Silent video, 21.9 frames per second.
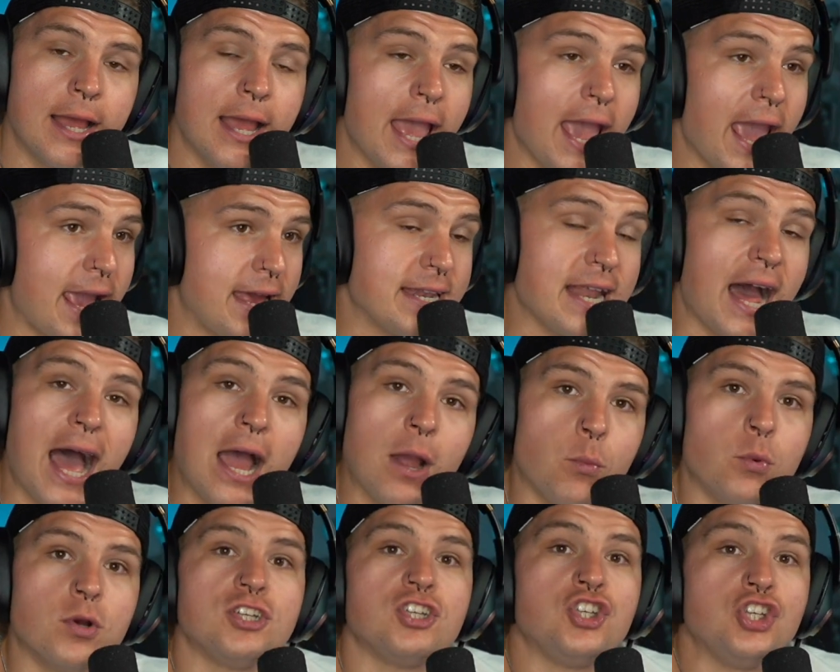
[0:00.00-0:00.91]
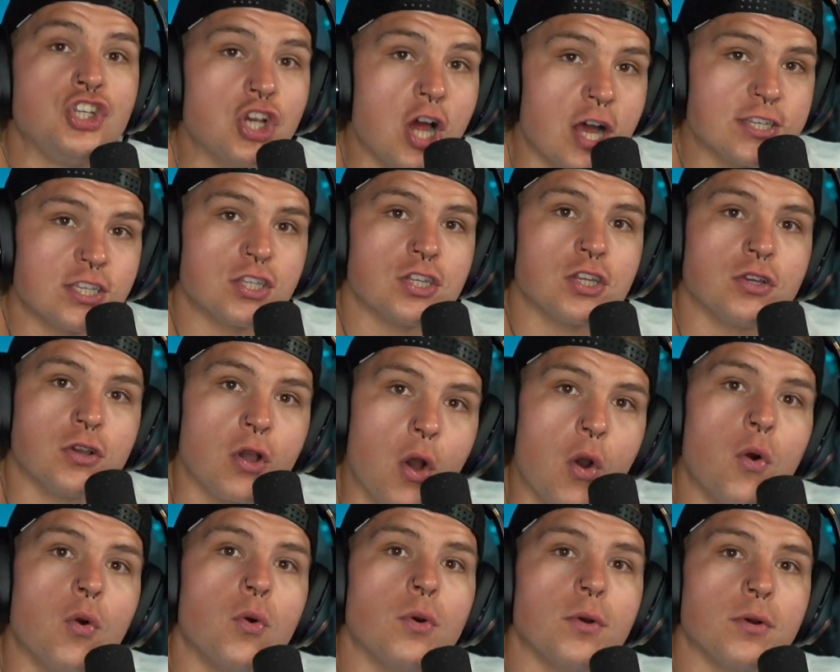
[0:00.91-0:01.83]
And I would just
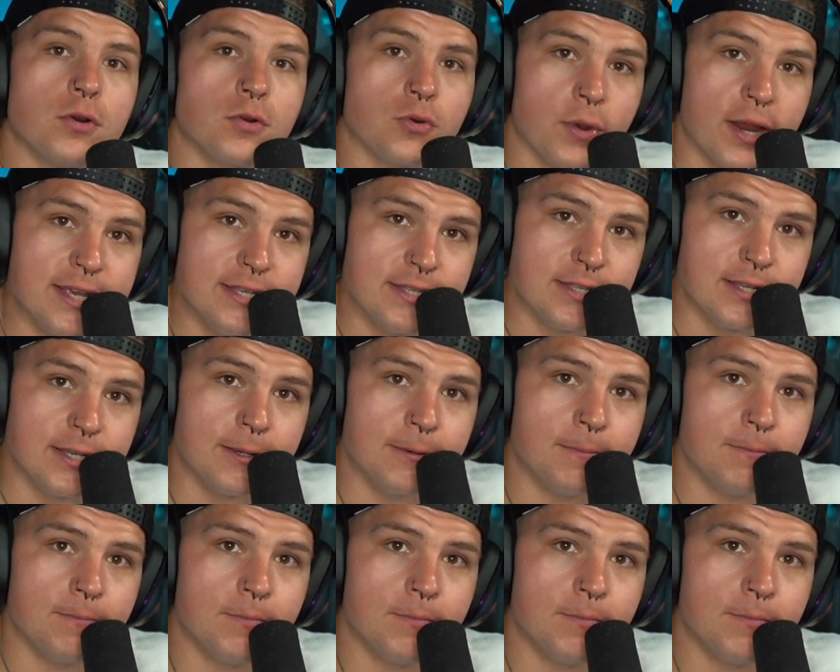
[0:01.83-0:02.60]
go crazy.